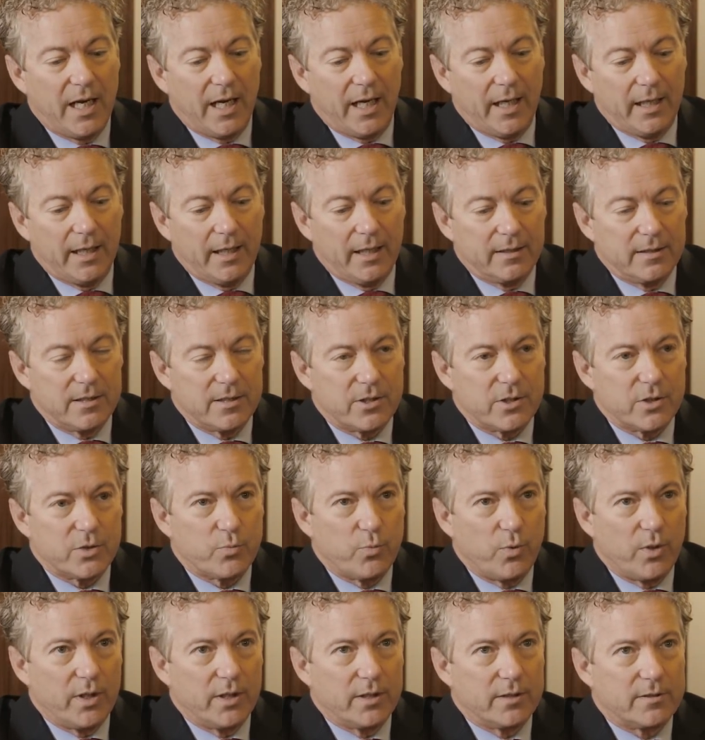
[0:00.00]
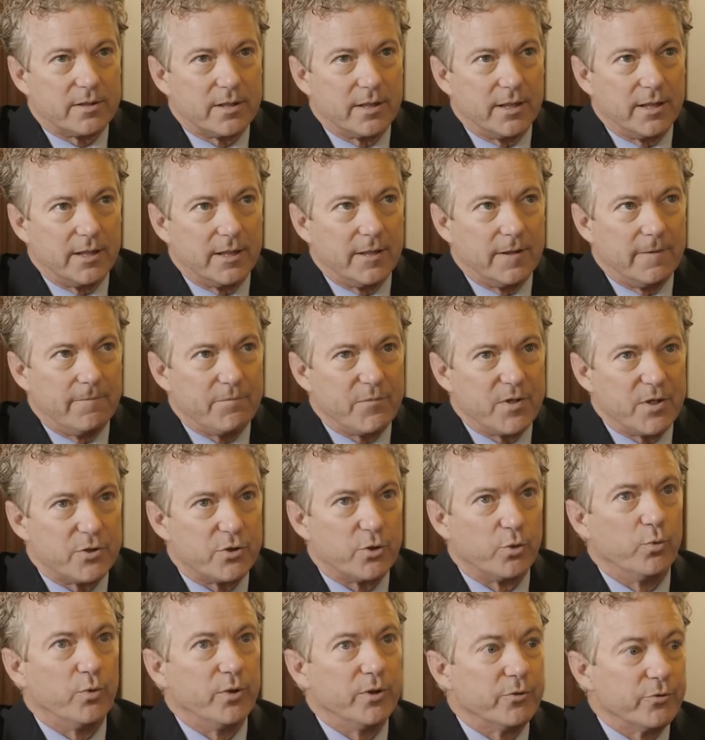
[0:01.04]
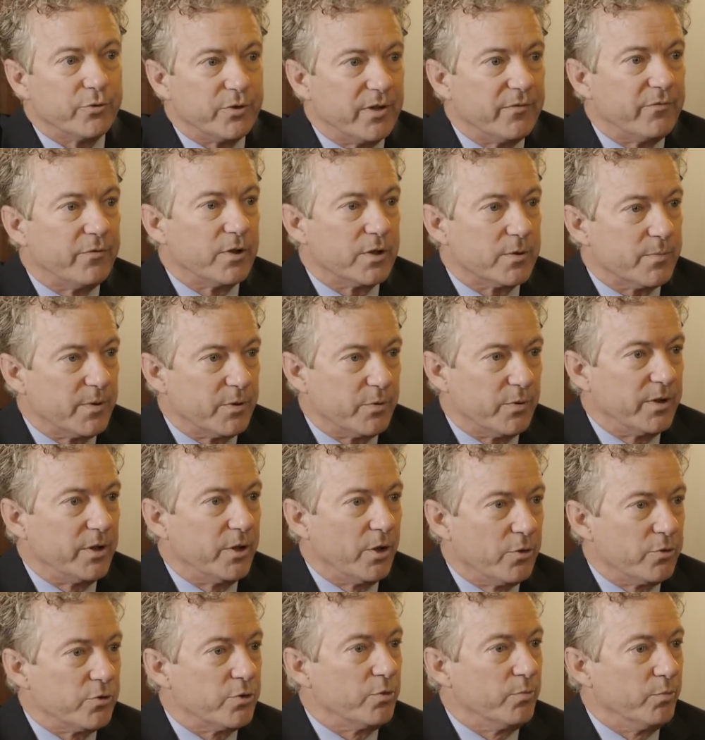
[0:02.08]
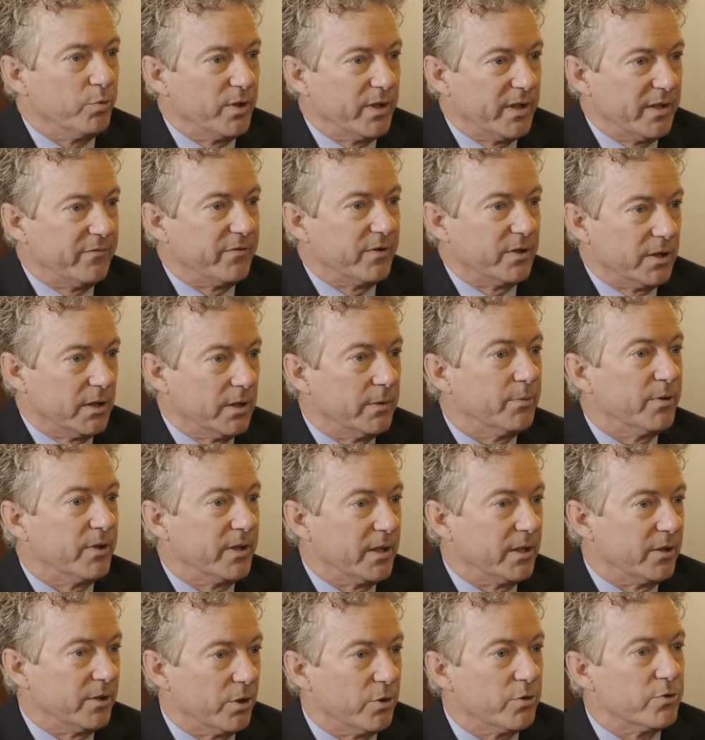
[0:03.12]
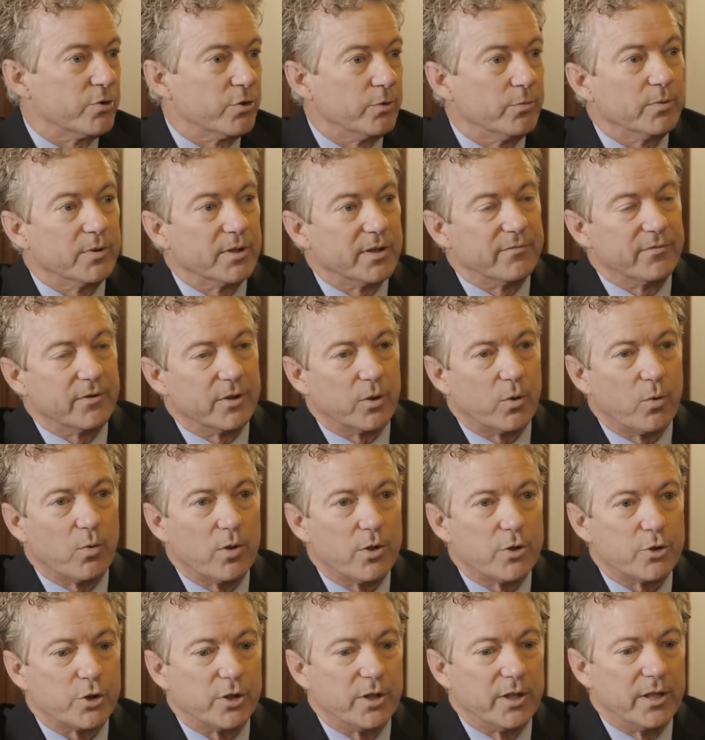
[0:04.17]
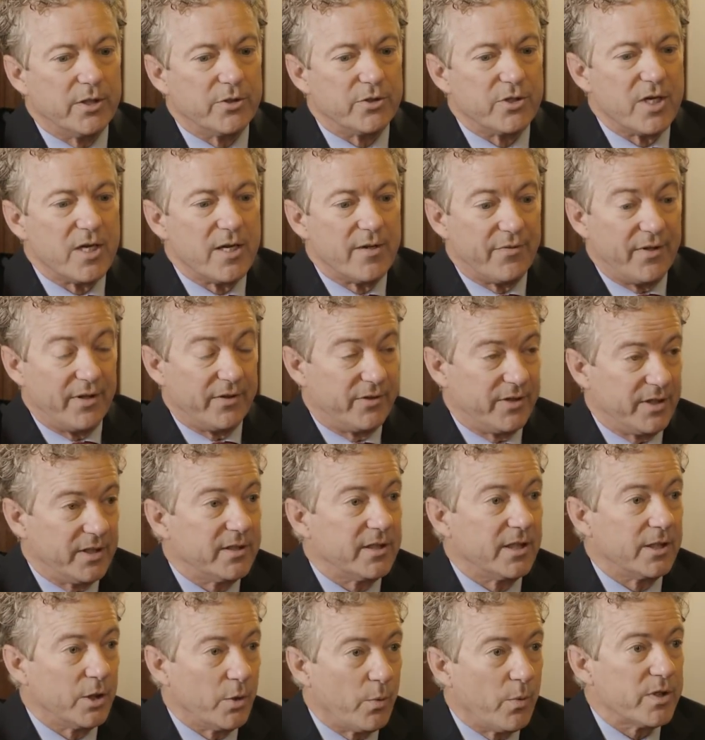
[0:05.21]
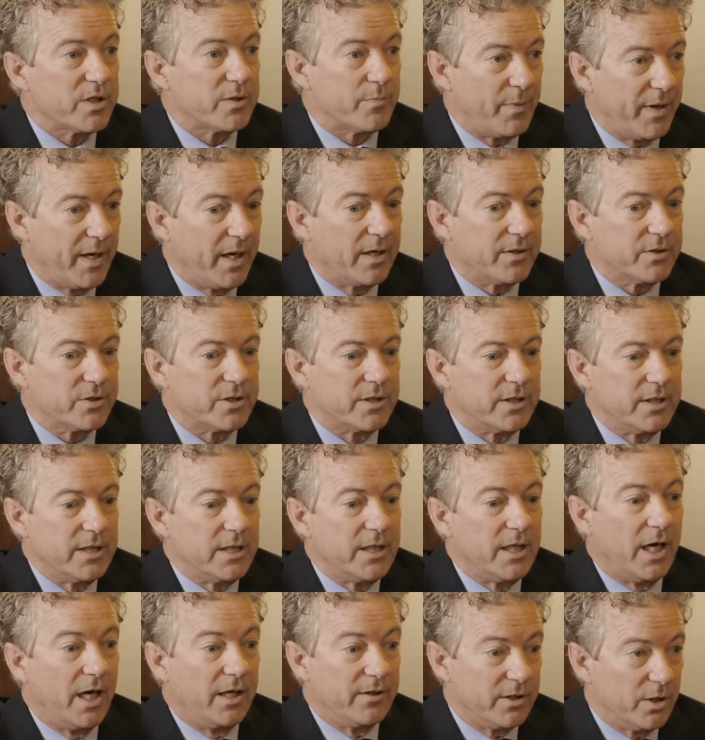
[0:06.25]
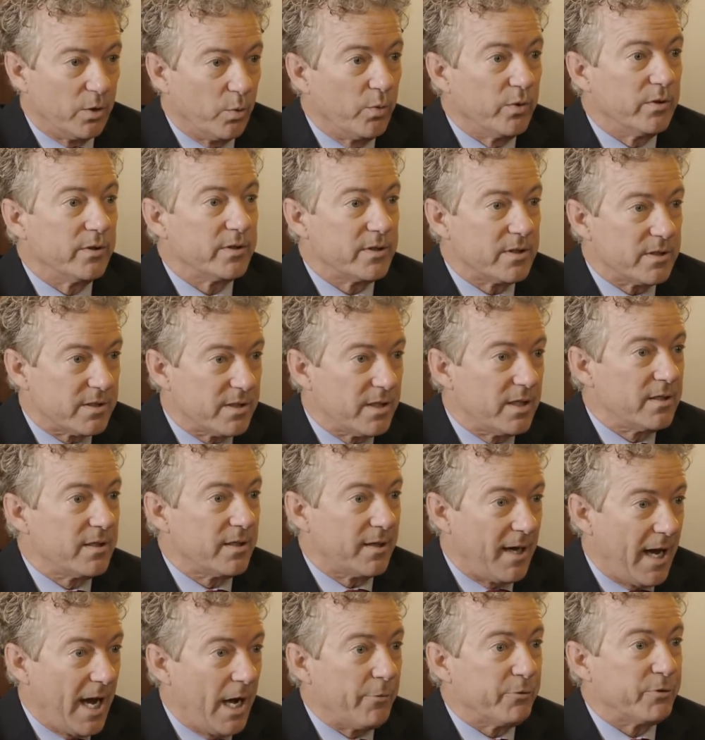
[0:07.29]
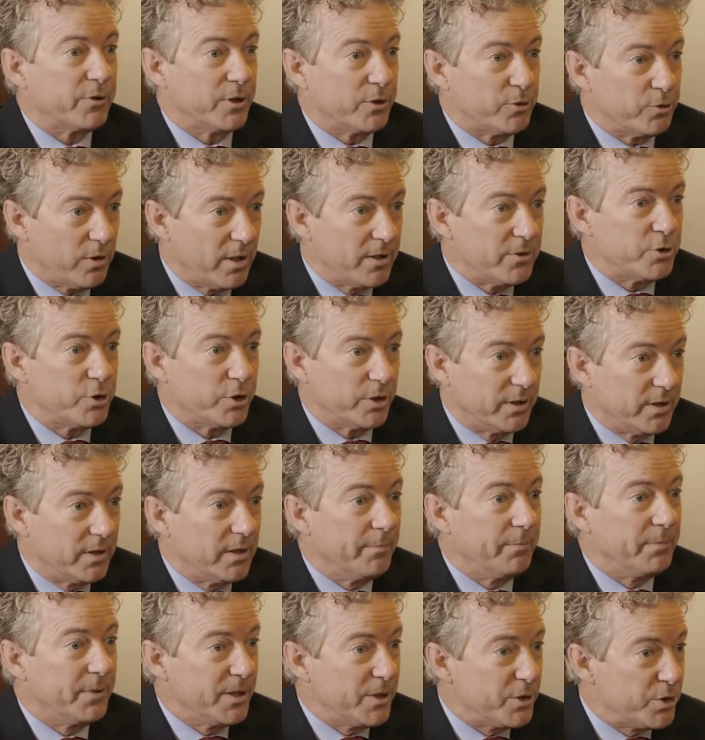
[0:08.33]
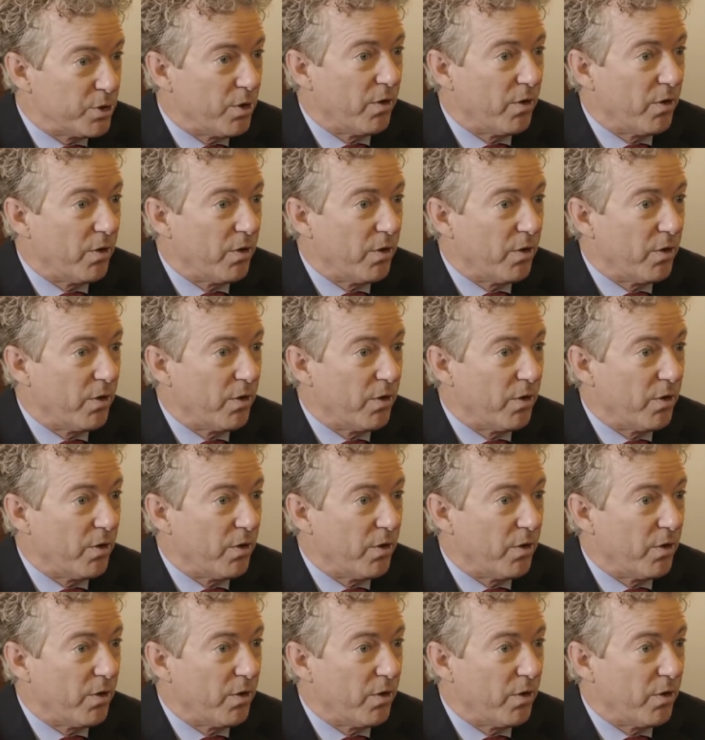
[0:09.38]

And this is what um, is the real difference between those who believe in liberty and those who believe in coercion is they think they know what's best, and they're willing to send a guy with a truncheon and beat